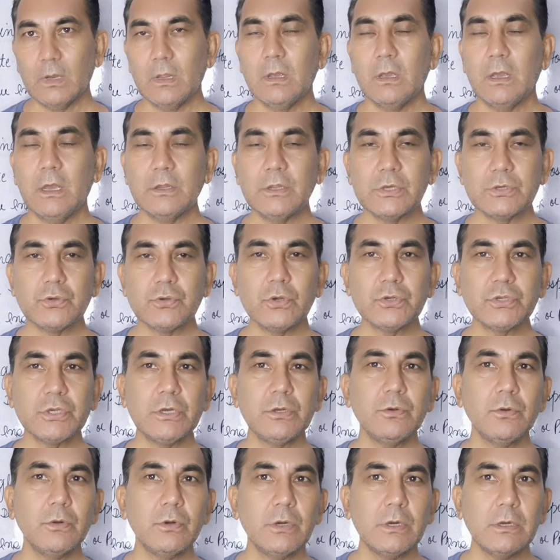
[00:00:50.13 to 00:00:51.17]
In the social
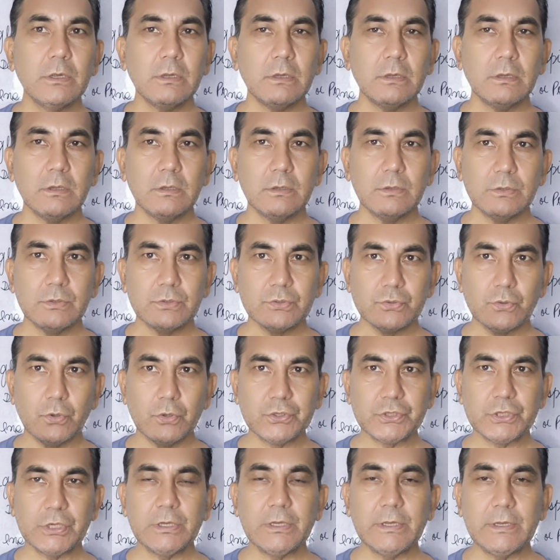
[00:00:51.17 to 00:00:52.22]

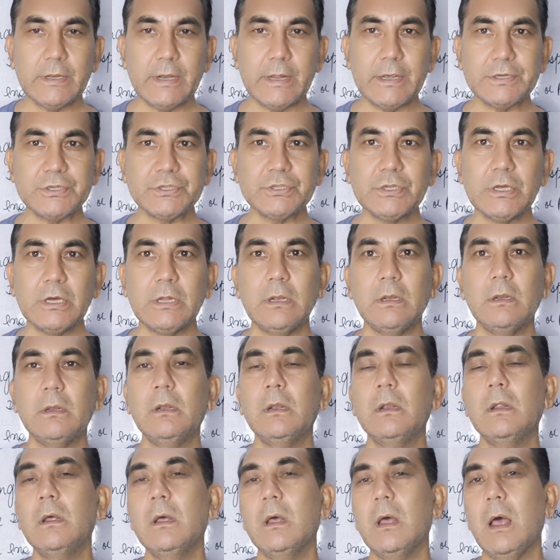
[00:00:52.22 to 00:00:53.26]
national
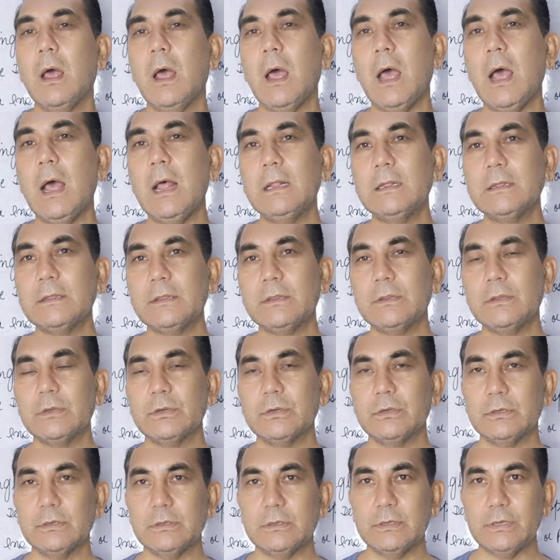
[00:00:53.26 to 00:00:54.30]
health
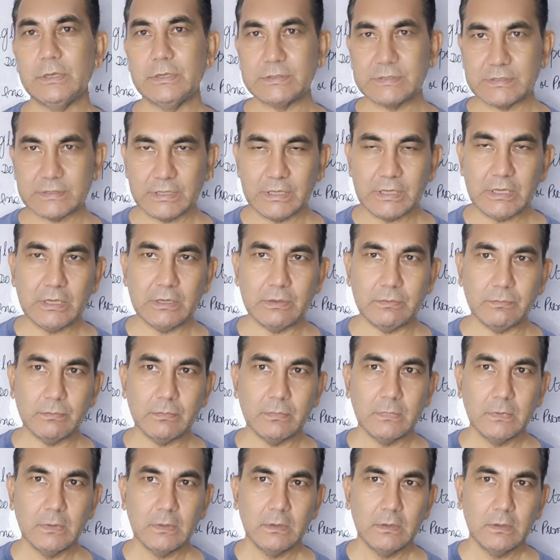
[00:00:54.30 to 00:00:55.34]
scheme,
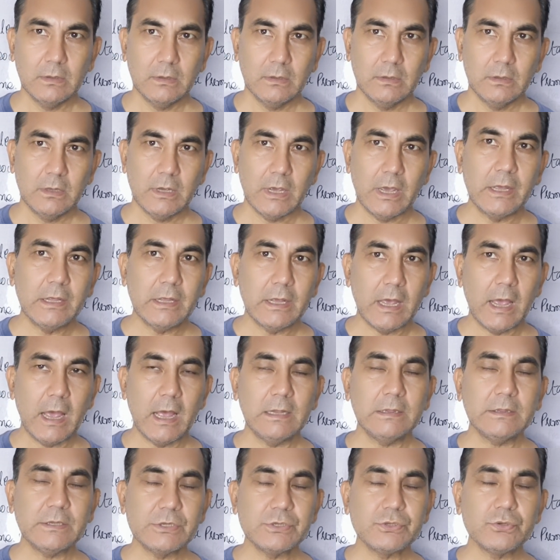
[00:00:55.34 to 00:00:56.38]

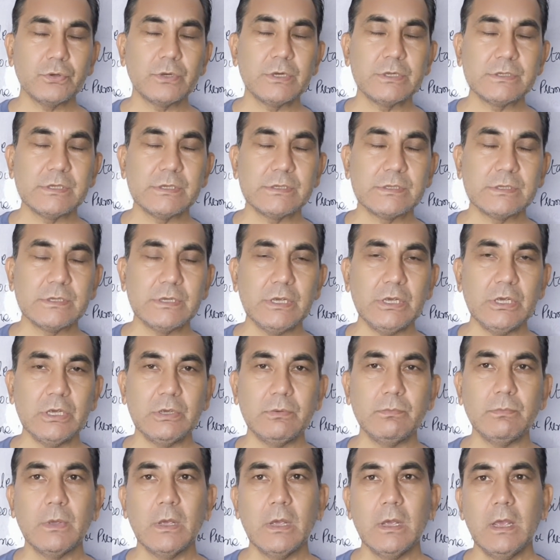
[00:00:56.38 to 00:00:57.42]
health insurance
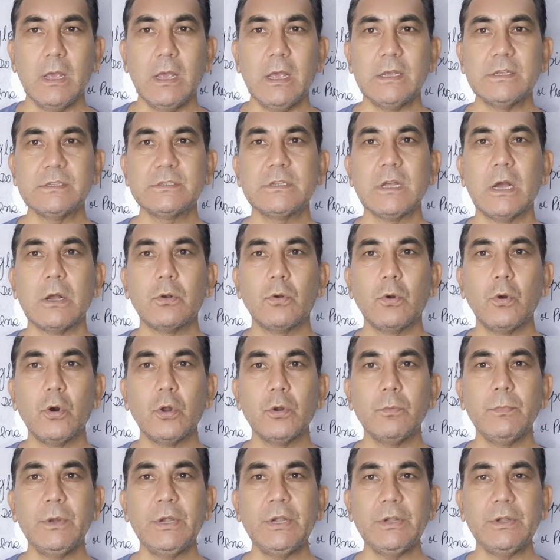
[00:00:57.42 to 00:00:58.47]
scheme, is the
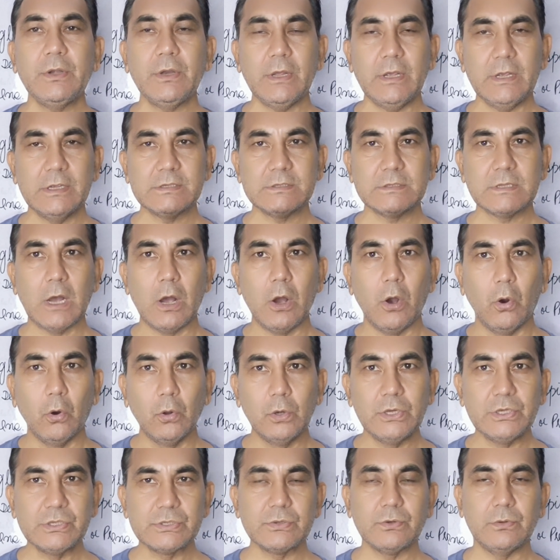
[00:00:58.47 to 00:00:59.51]
government is the
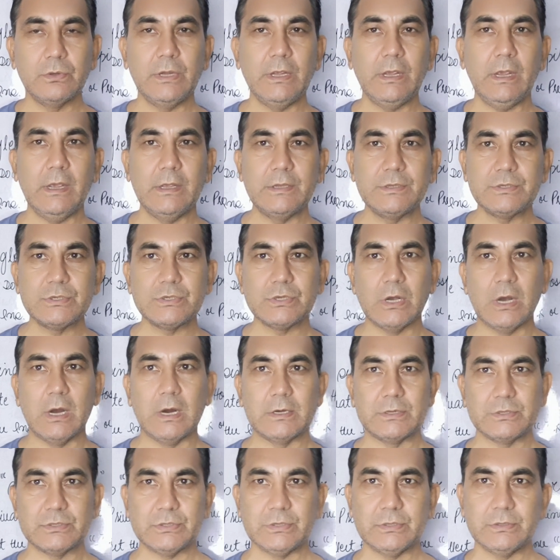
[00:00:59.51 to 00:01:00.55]
wholly solely in
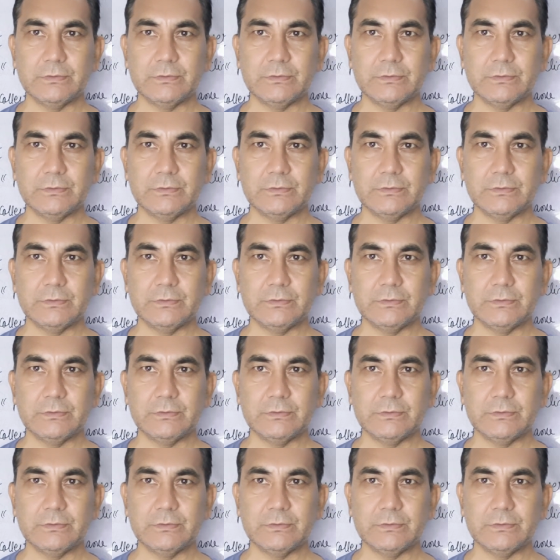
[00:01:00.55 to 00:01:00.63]
charge,